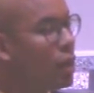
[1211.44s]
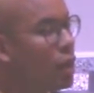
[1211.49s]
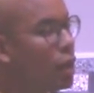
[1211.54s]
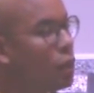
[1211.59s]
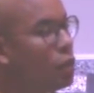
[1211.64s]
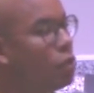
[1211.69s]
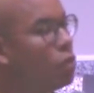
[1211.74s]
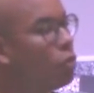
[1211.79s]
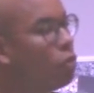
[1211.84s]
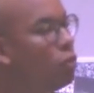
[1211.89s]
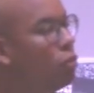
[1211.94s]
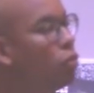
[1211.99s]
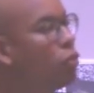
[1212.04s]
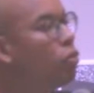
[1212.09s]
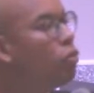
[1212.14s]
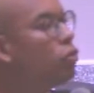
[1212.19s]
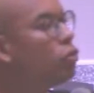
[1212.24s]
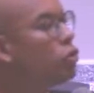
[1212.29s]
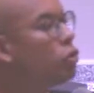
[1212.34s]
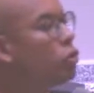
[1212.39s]
You
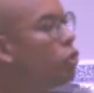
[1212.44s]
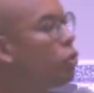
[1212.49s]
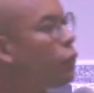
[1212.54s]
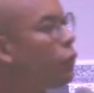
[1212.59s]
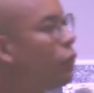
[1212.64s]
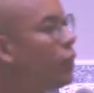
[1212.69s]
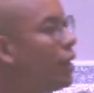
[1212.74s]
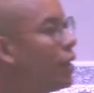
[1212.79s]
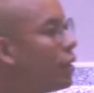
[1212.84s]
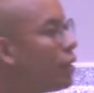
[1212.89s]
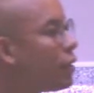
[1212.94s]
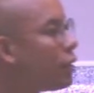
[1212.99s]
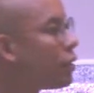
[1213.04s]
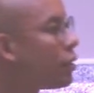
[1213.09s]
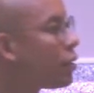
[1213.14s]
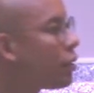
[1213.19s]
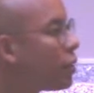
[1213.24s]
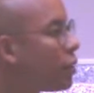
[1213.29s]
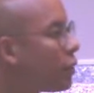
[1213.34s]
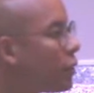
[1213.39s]
lose your faith
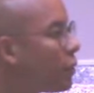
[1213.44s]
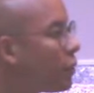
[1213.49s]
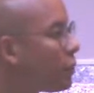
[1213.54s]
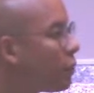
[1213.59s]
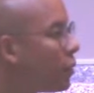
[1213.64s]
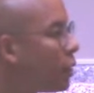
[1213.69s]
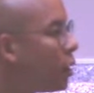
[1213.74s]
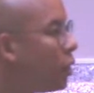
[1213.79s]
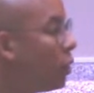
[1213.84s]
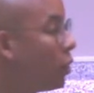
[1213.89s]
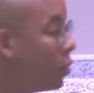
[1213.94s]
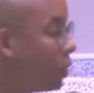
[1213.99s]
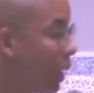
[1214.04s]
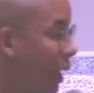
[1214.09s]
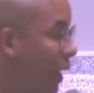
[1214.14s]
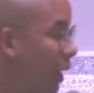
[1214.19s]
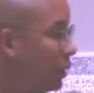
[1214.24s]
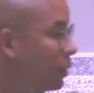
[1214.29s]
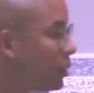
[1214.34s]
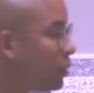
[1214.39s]
in
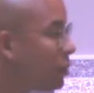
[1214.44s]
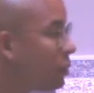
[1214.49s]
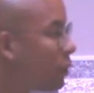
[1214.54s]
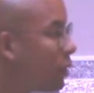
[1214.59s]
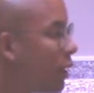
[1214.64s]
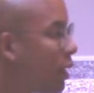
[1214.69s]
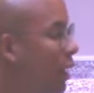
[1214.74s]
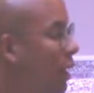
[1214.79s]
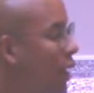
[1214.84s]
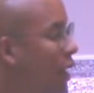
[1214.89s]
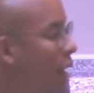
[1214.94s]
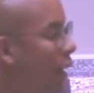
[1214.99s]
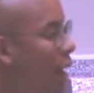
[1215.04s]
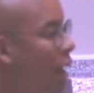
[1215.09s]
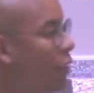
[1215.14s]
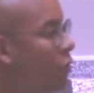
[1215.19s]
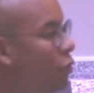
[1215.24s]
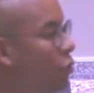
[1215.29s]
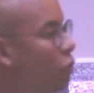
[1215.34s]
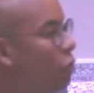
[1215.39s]
God,
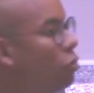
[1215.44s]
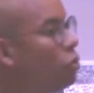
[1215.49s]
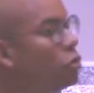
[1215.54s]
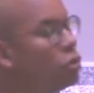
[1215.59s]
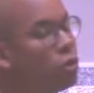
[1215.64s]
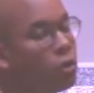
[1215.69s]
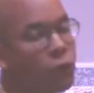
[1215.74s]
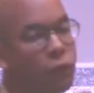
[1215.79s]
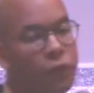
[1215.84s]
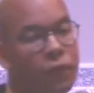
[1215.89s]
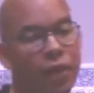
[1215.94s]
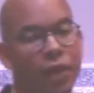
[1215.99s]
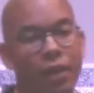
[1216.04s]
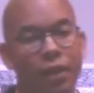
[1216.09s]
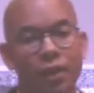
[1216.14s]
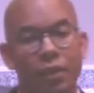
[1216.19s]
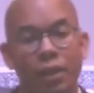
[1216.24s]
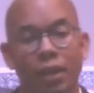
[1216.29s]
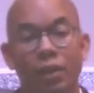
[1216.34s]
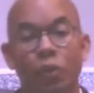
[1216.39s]
and you lose your
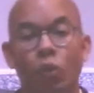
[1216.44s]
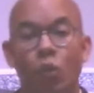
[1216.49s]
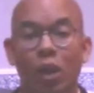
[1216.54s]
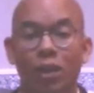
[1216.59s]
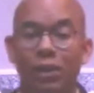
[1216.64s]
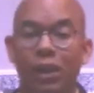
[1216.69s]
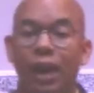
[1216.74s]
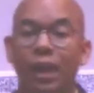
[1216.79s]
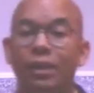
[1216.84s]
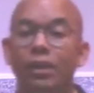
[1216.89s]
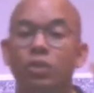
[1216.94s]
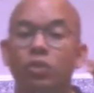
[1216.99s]
faith in what God is